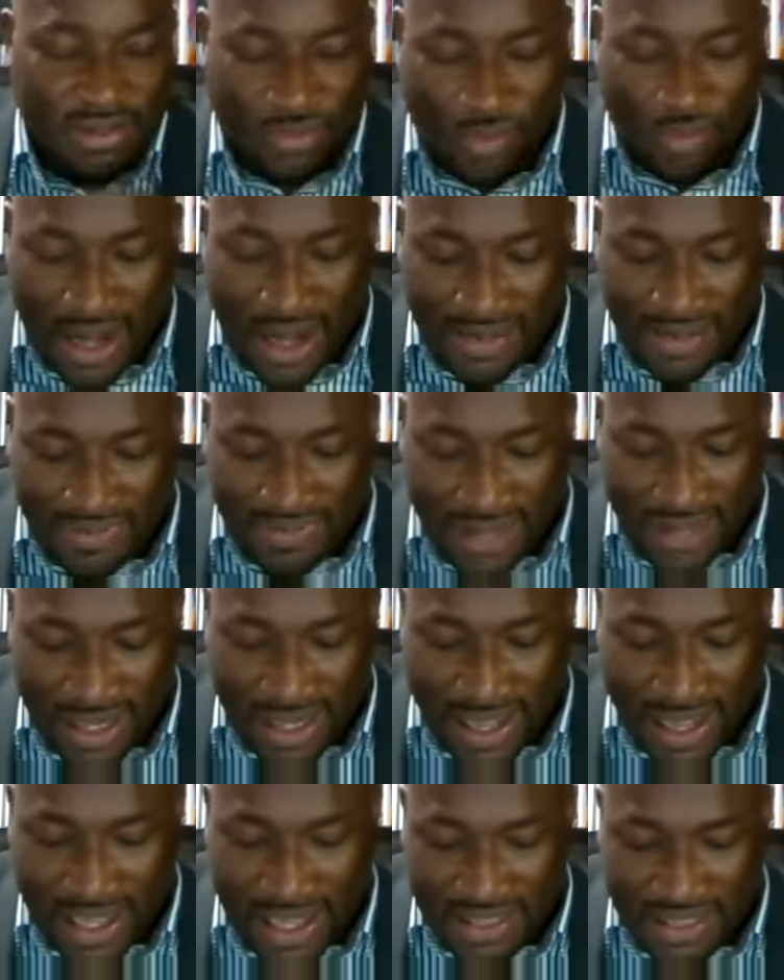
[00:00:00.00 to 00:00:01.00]

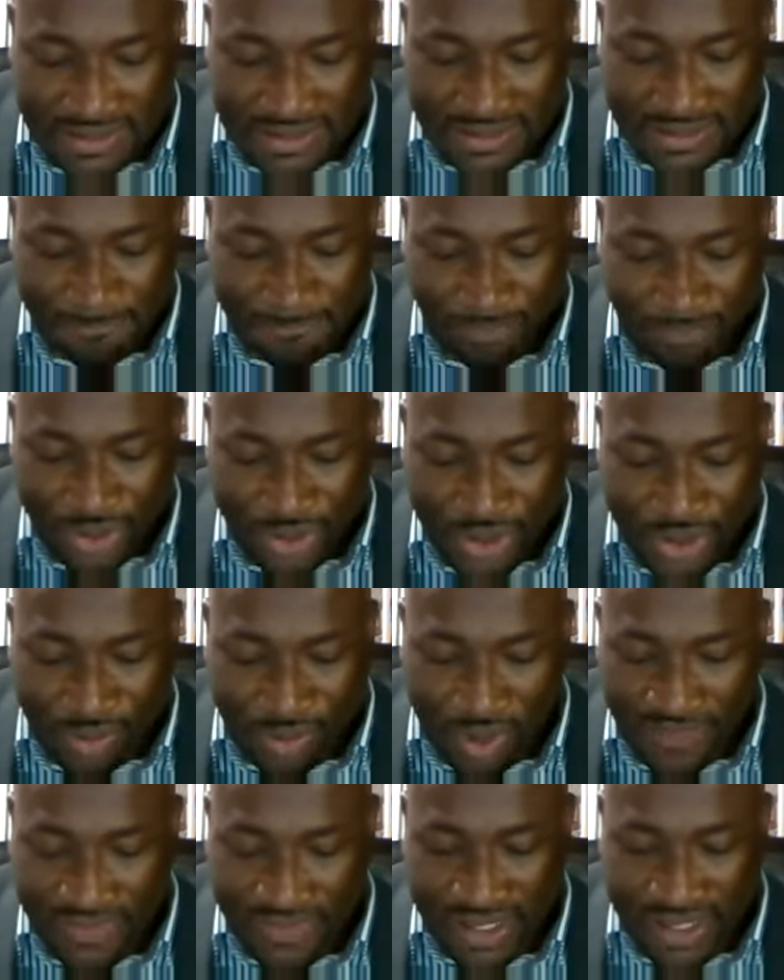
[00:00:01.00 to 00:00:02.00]
138. You know
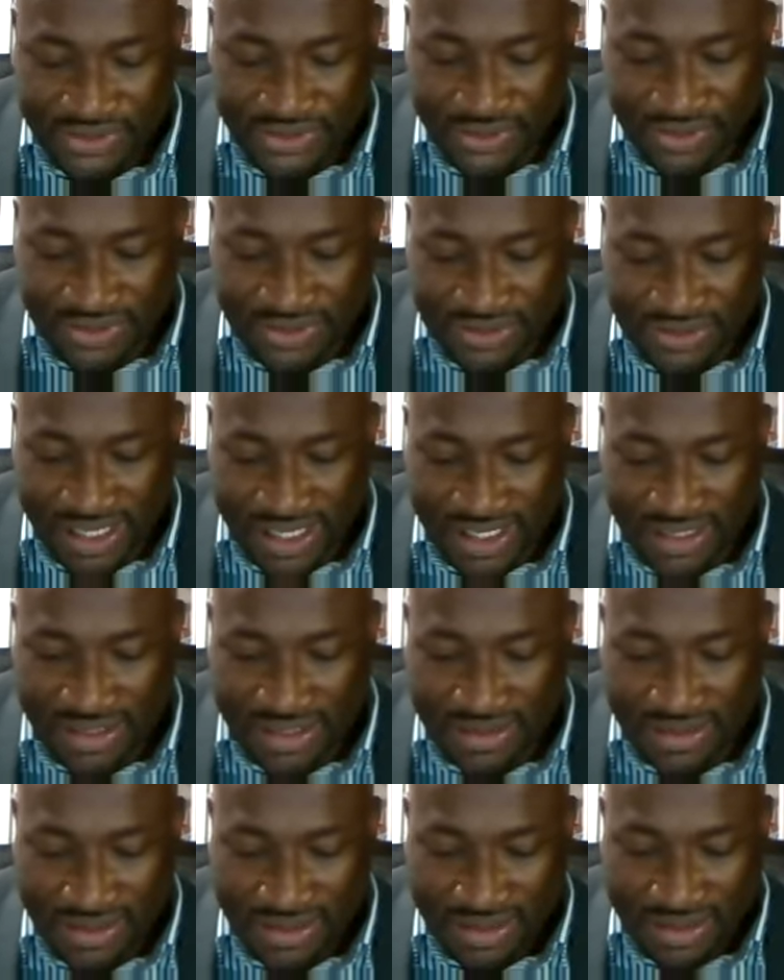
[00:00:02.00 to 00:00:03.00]
what the angel
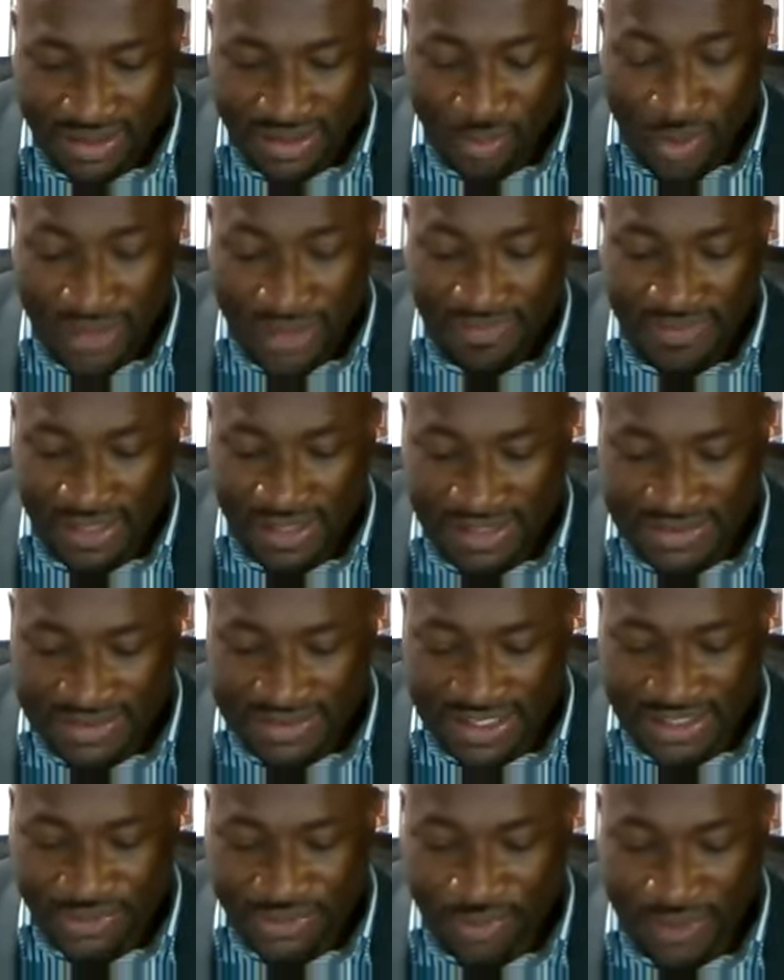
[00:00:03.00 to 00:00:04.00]
said?
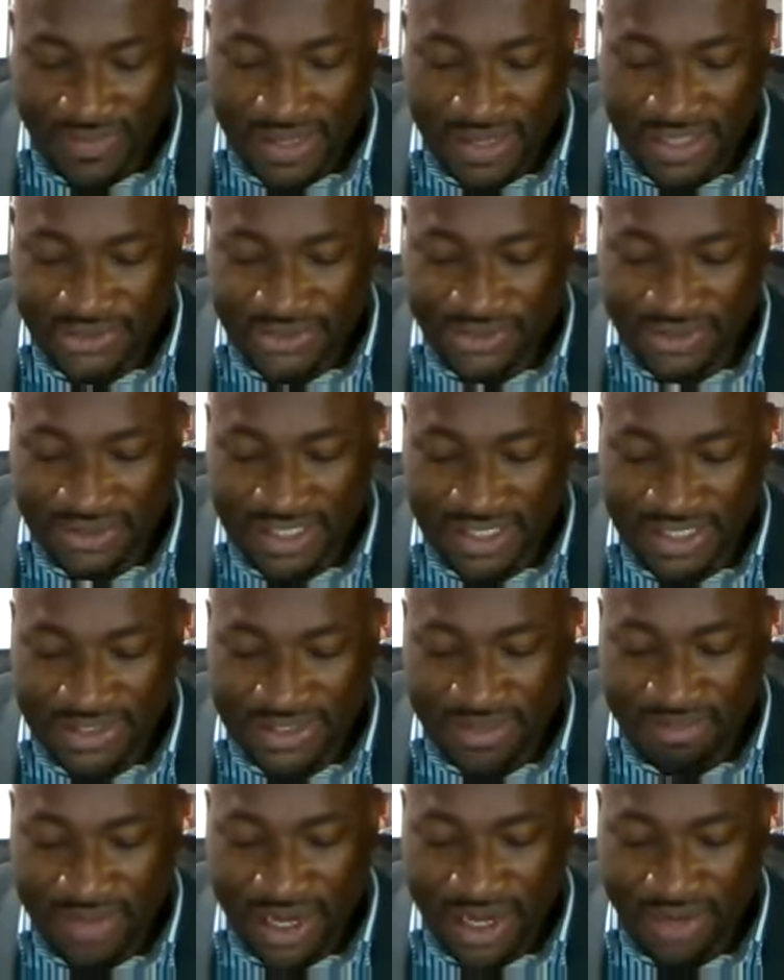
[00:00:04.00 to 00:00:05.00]
136, what the angel said
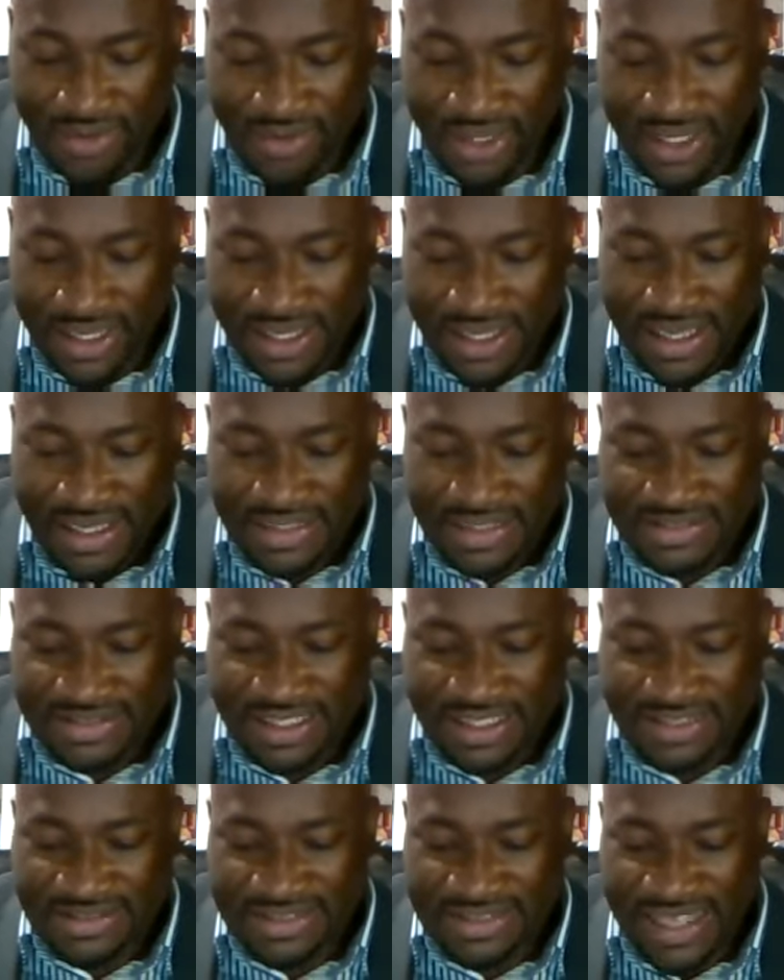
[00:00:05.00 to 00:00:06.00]
to Mary, he
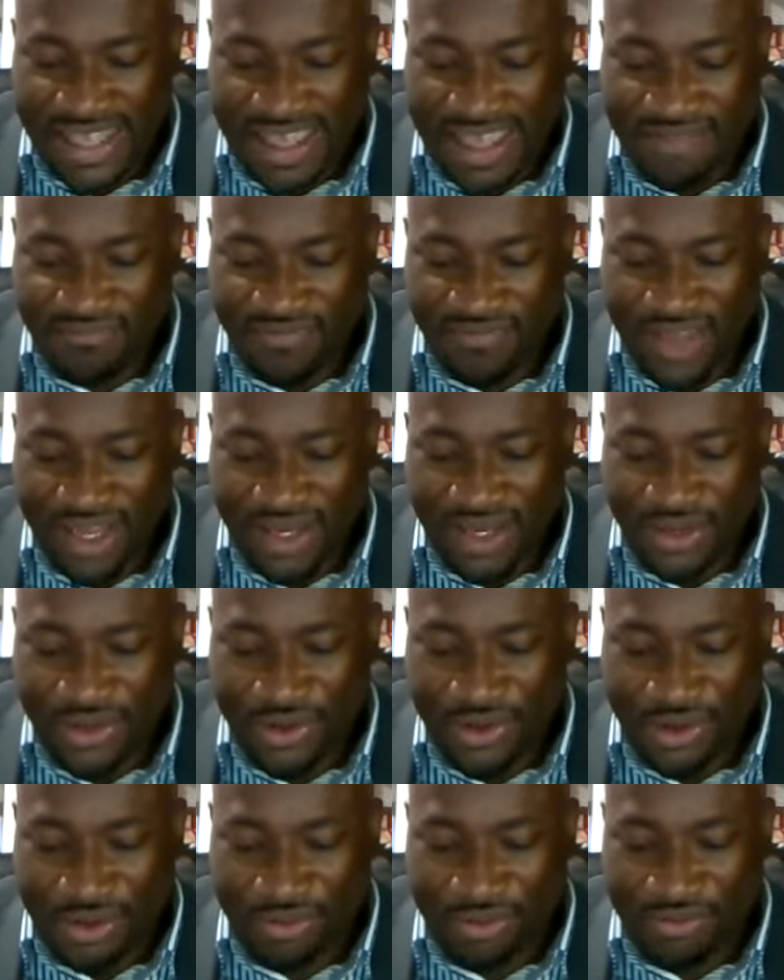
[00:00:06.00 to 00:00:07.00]
says, even
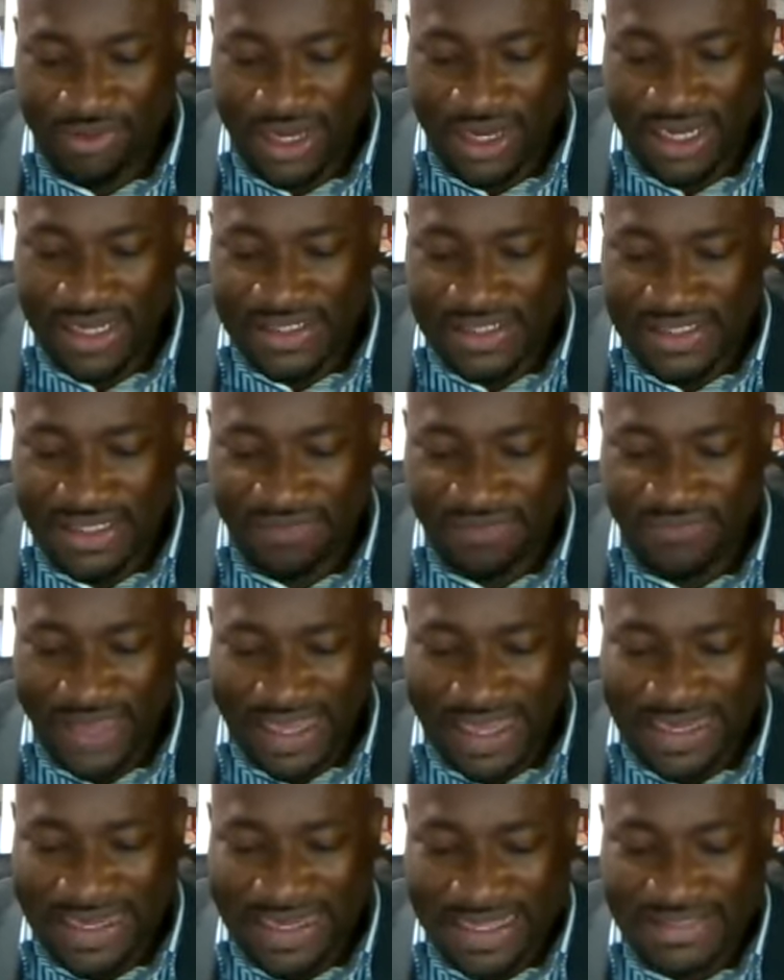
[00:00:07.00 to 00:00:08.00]
your relative
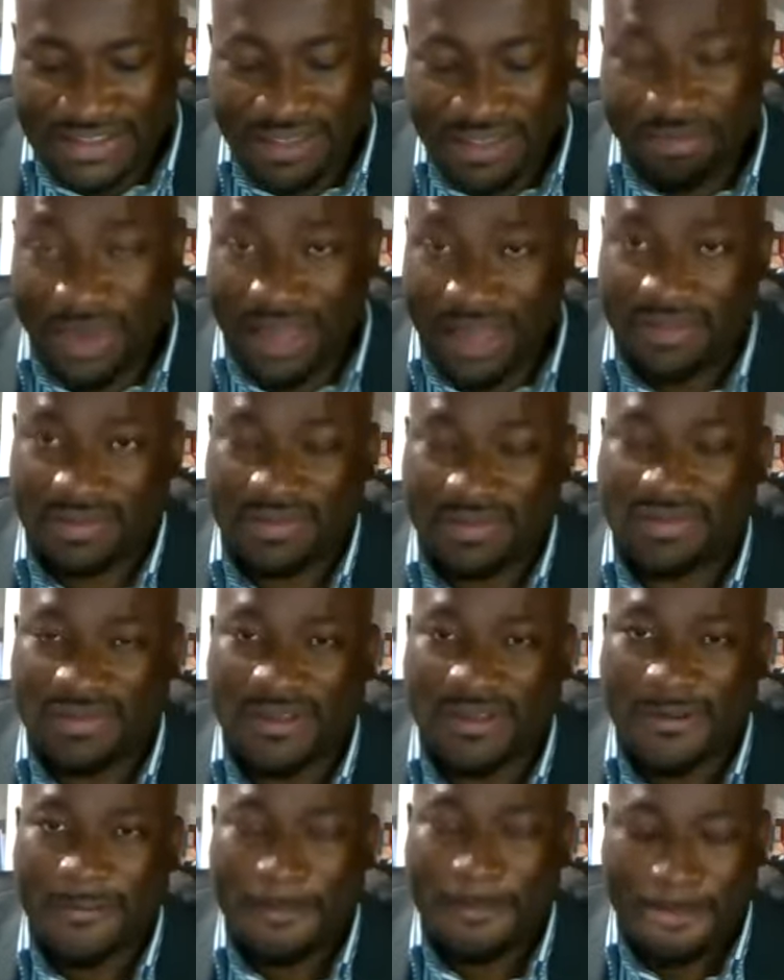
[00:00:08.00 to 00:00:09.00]
Elizabeth
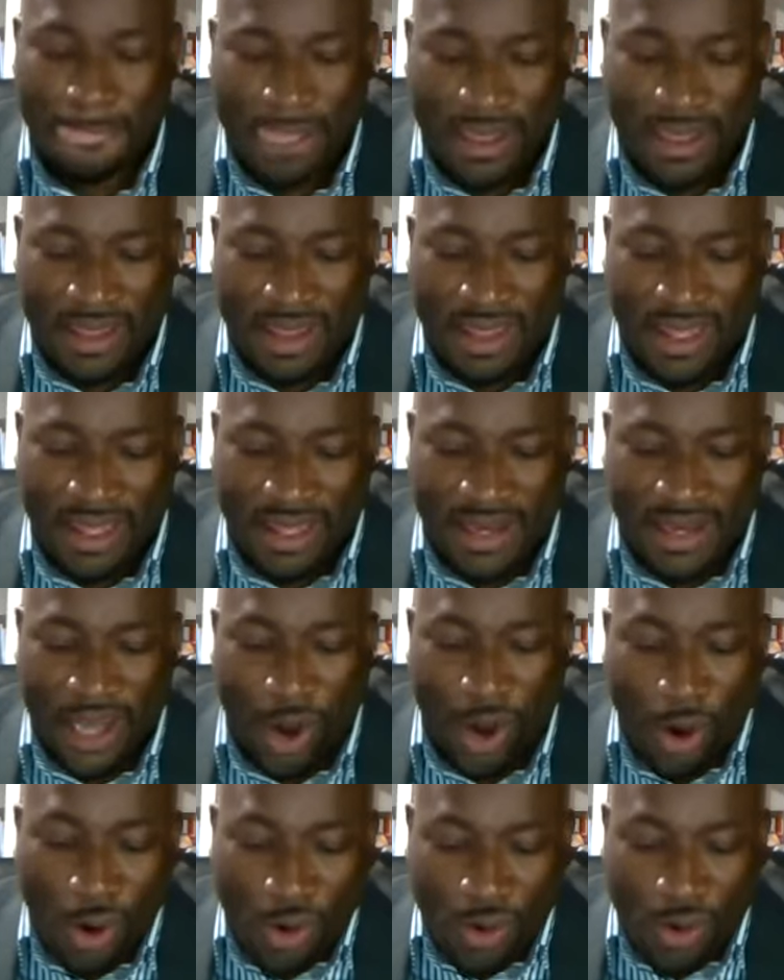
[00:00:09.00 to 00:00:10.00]
in
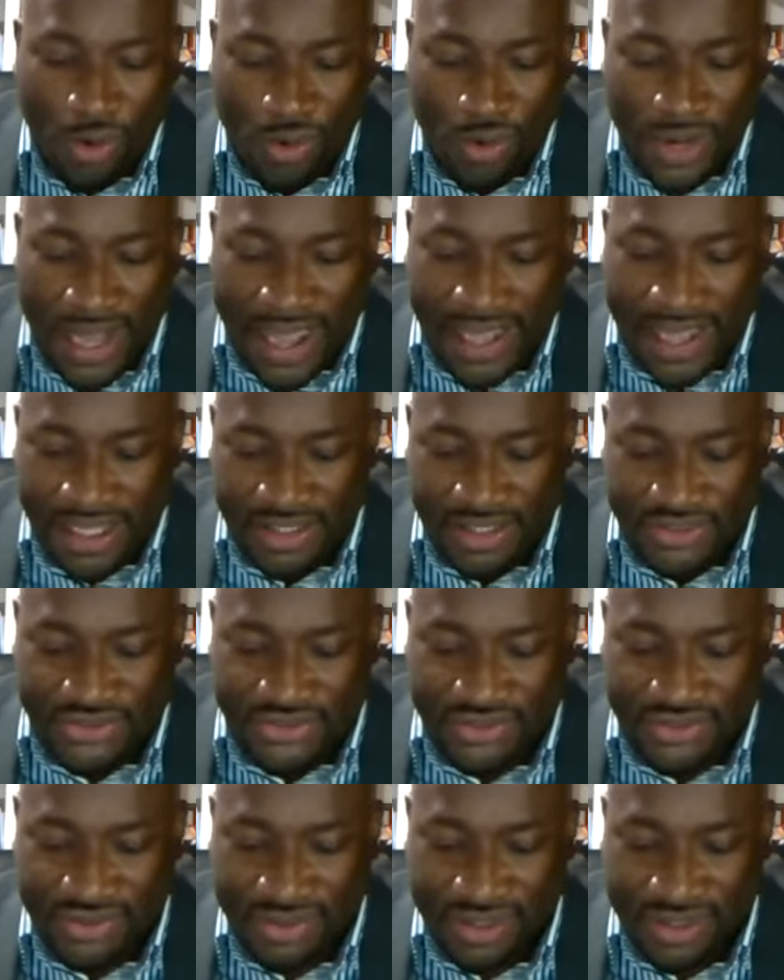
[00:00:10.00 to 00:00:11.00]
her old
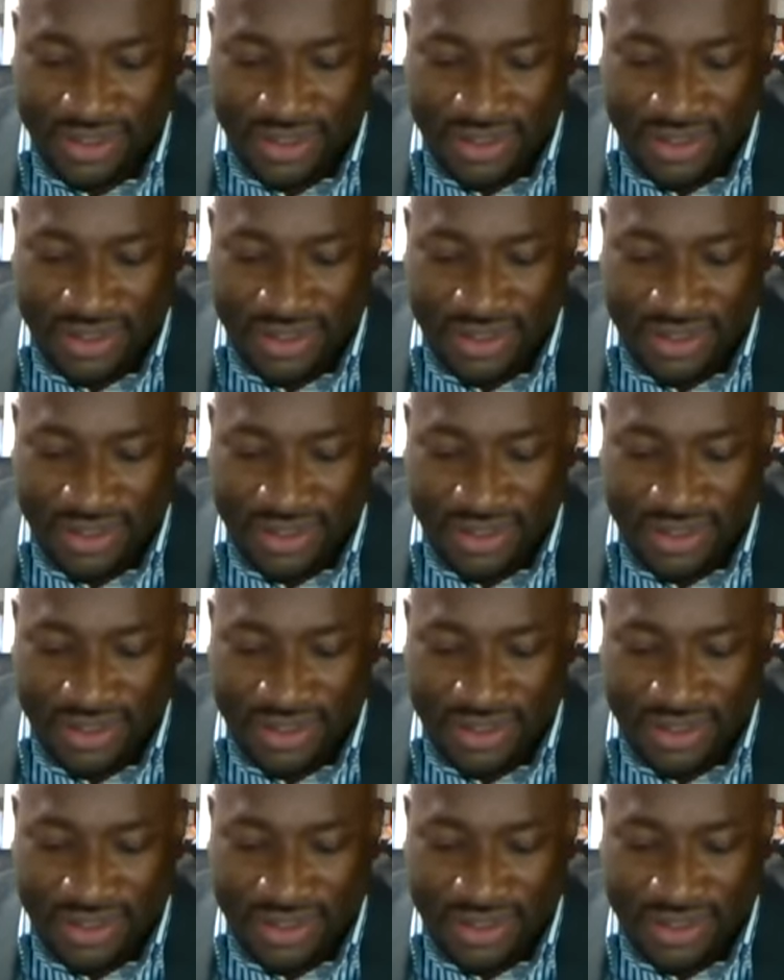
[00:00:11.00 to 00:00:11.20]
age